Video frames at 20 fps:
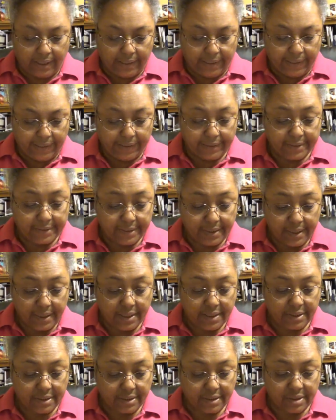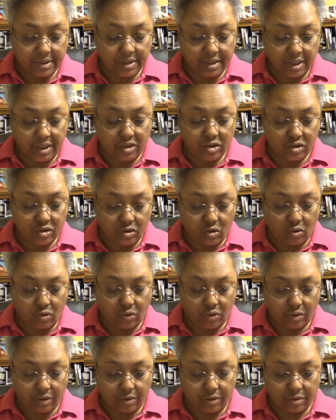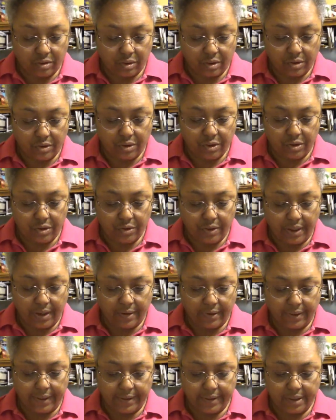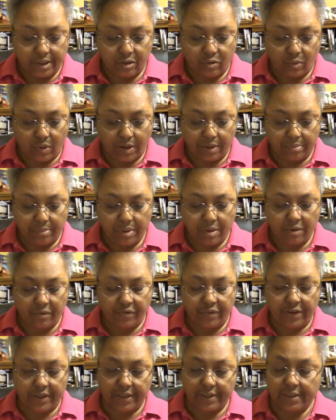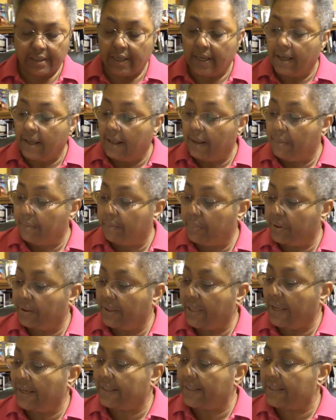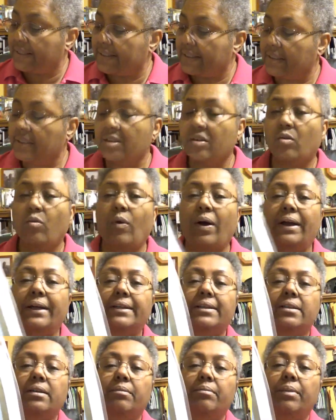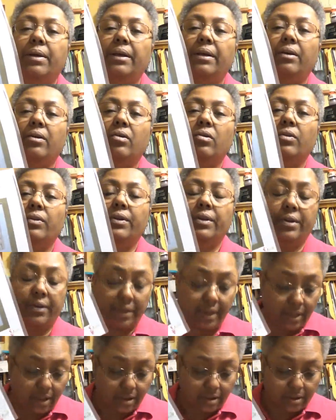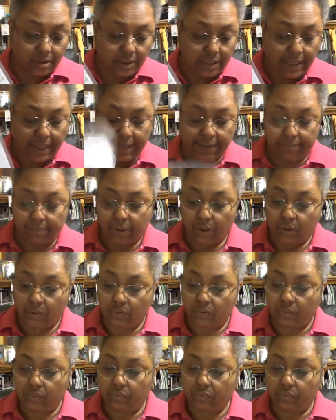it says stitched on 32 count antique white Belfast, but that doesn't look white to me on there. That looks light blue.